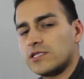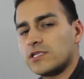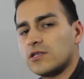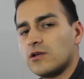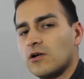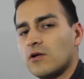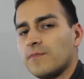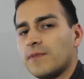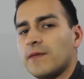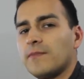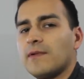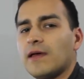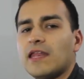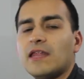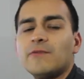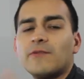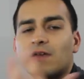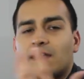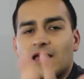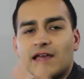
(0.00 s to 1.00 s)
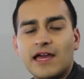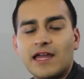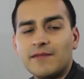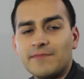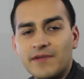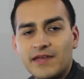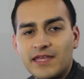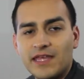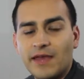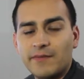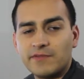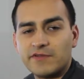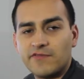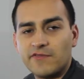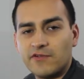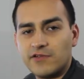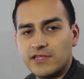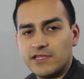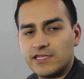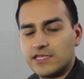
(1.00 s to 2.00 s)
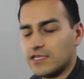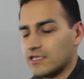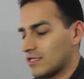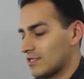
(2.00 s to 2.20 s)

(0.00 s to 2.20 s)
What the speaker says: So anyone can kind of make games for this.